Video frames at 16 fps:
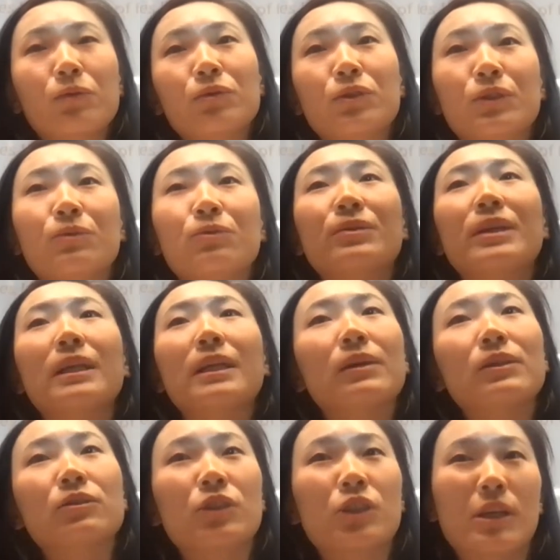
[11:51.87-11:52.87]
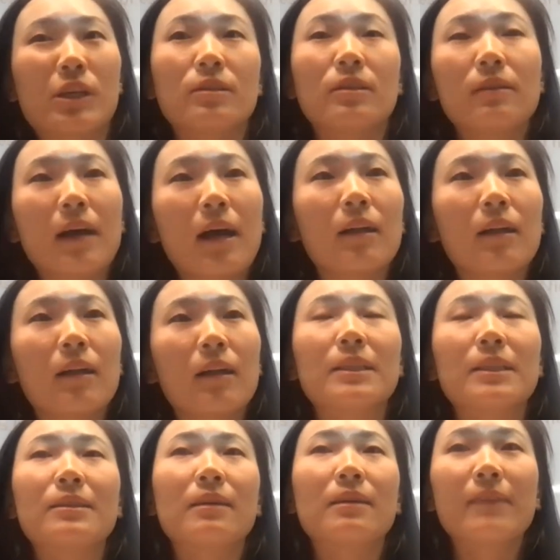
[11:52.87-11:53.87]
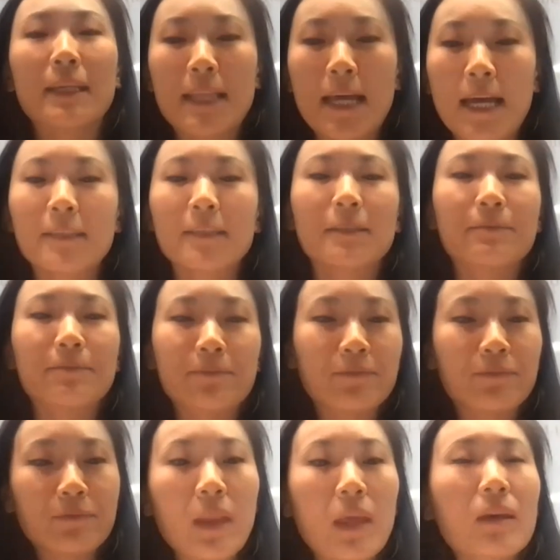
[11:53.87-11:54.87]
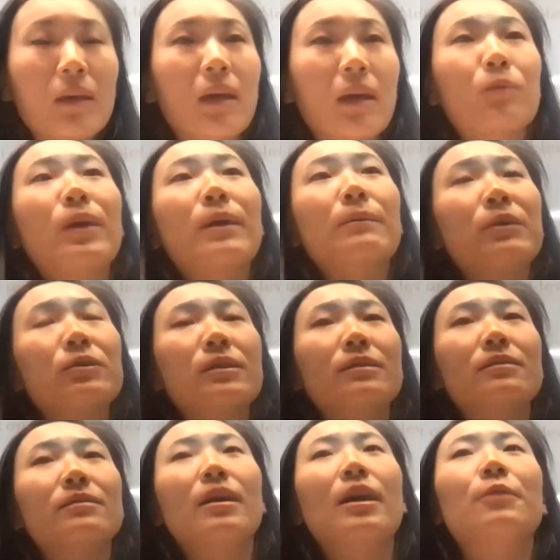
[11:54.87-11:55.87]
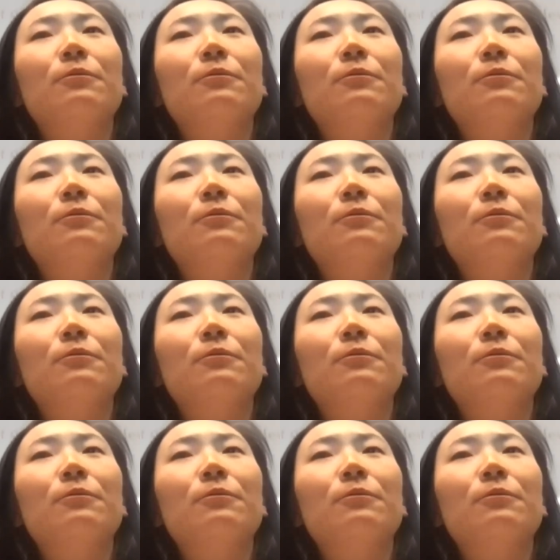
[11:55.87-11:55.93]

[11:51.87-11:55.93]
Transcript: do you really want to change the column and stuff like that. And we are building